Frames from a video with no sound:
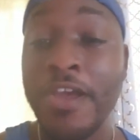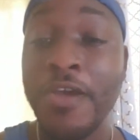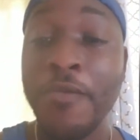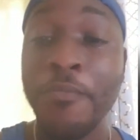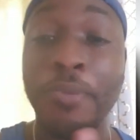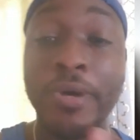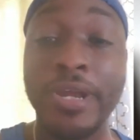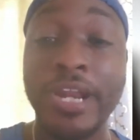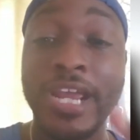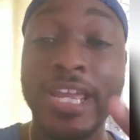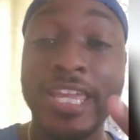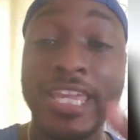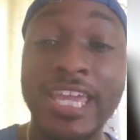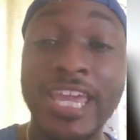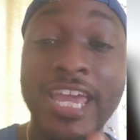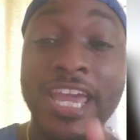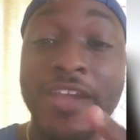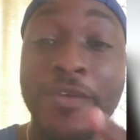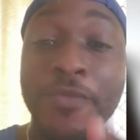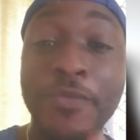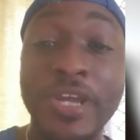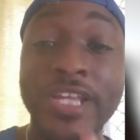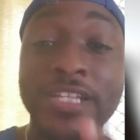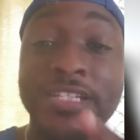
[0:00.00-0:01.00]
But I
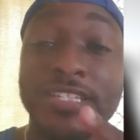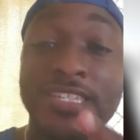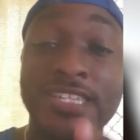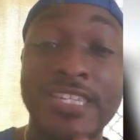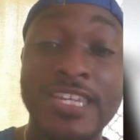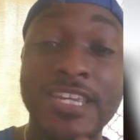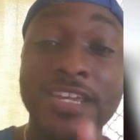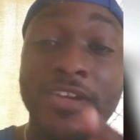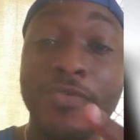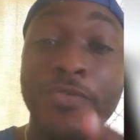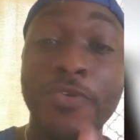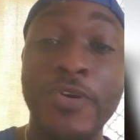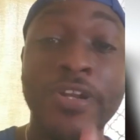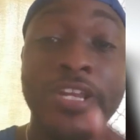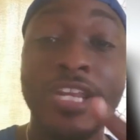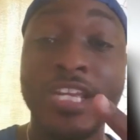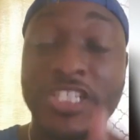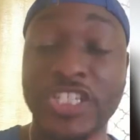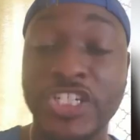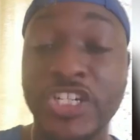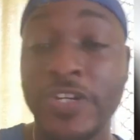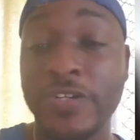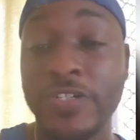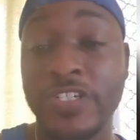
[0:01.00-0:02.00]
can't wait to see you on that
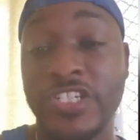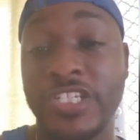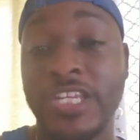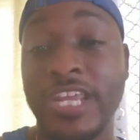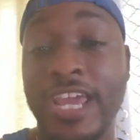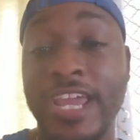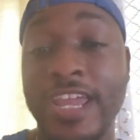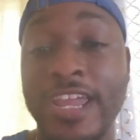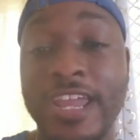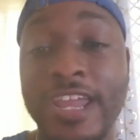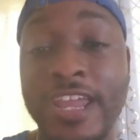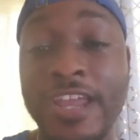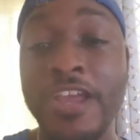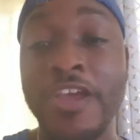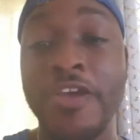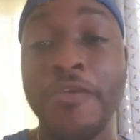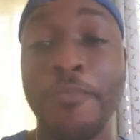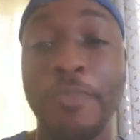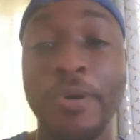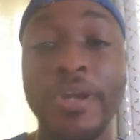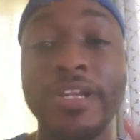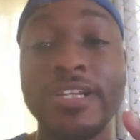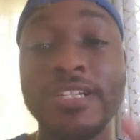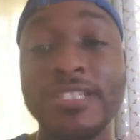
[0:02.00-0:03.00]
church day.
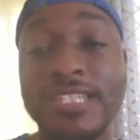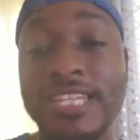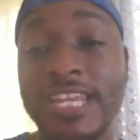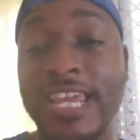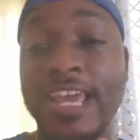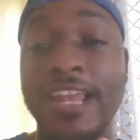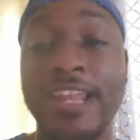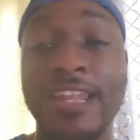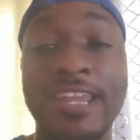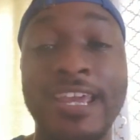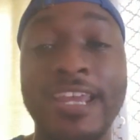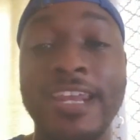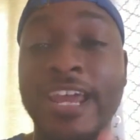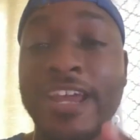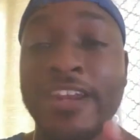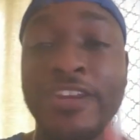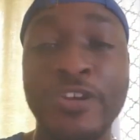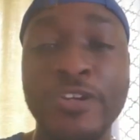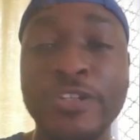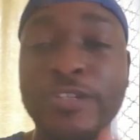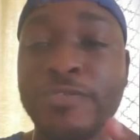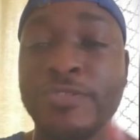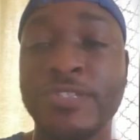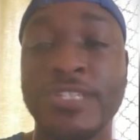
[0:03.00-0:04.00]
But until then, I know
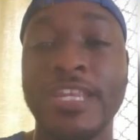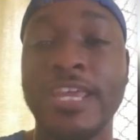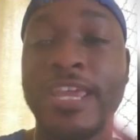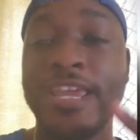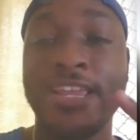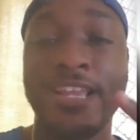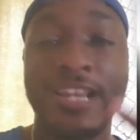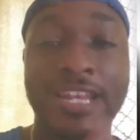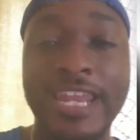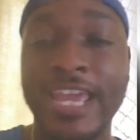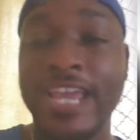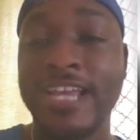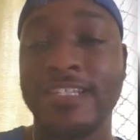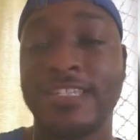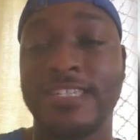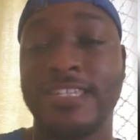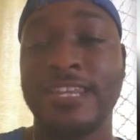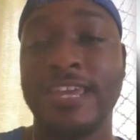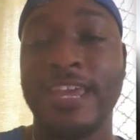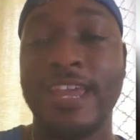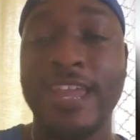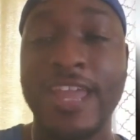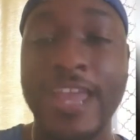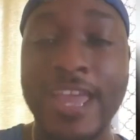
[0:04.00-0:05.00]
you stay
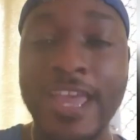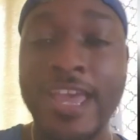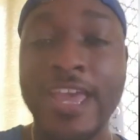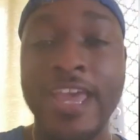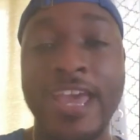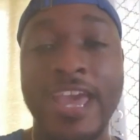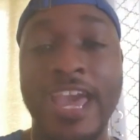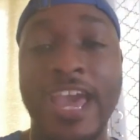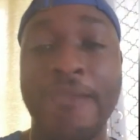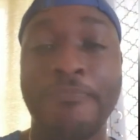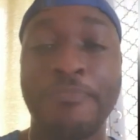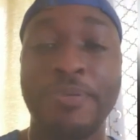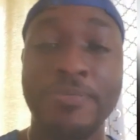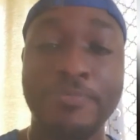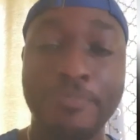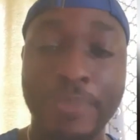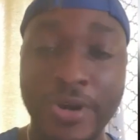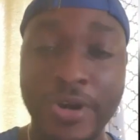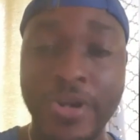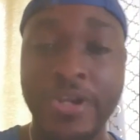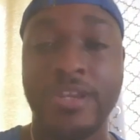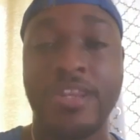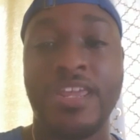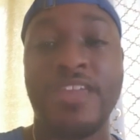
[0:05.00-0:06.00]
classy. Happy
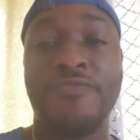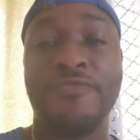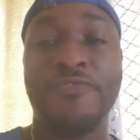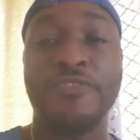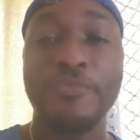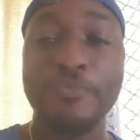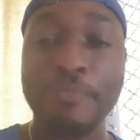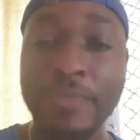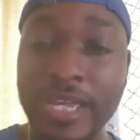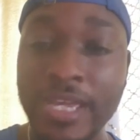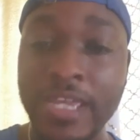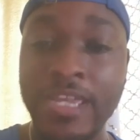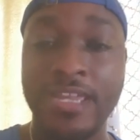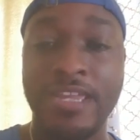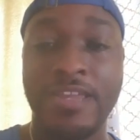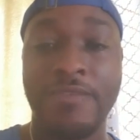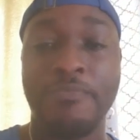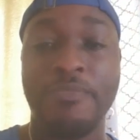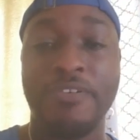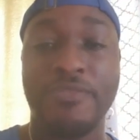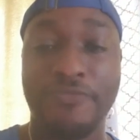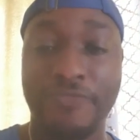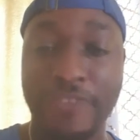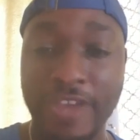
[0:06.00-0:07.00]
birthday for me and
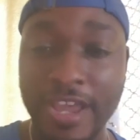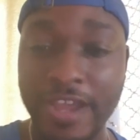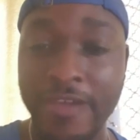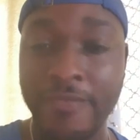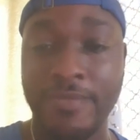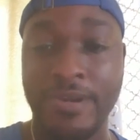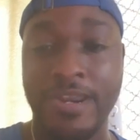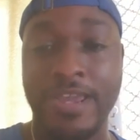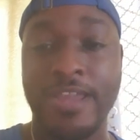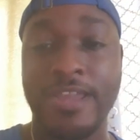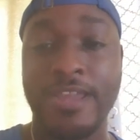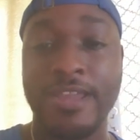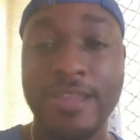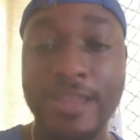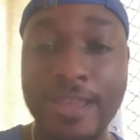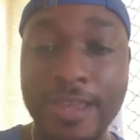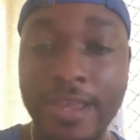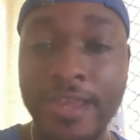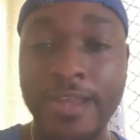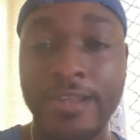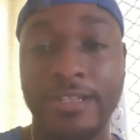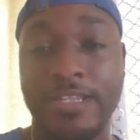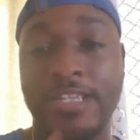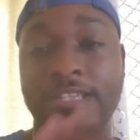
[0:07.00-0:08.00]
my family.
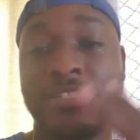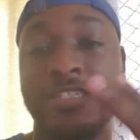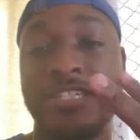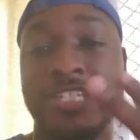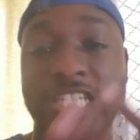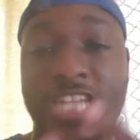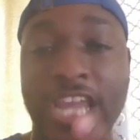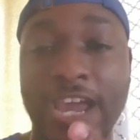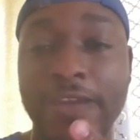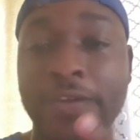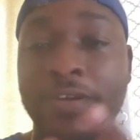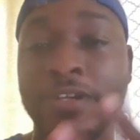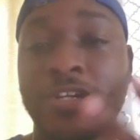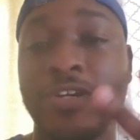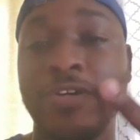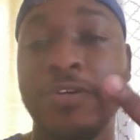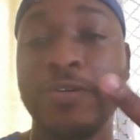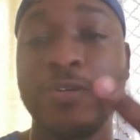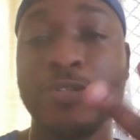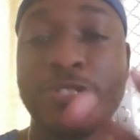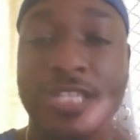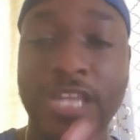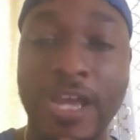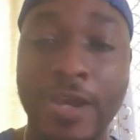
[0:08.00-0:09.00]
This shadow
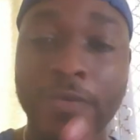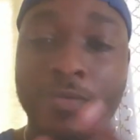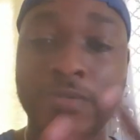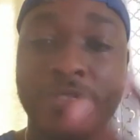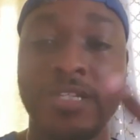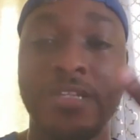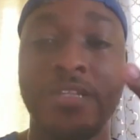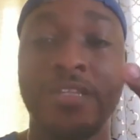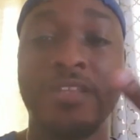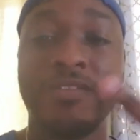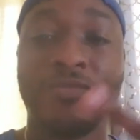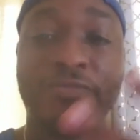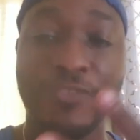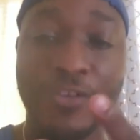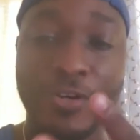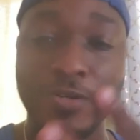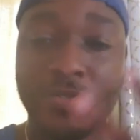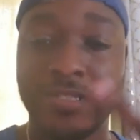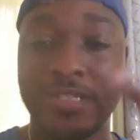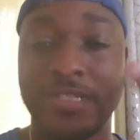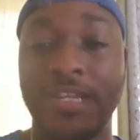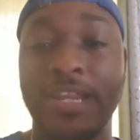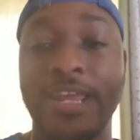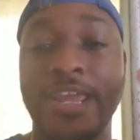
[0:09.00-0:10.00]
goes out to the
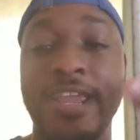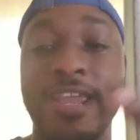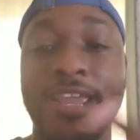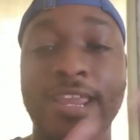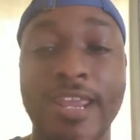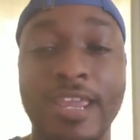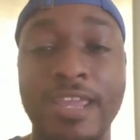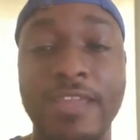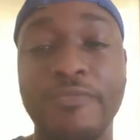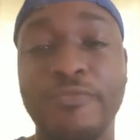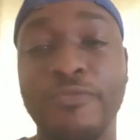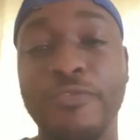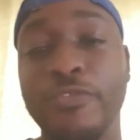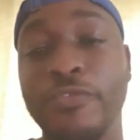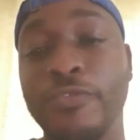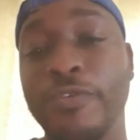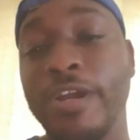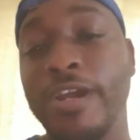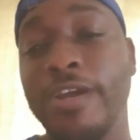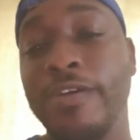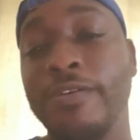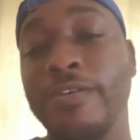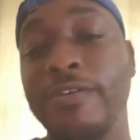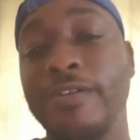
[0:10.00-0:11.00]
first lady
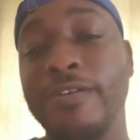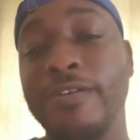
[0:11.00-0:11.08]
forever.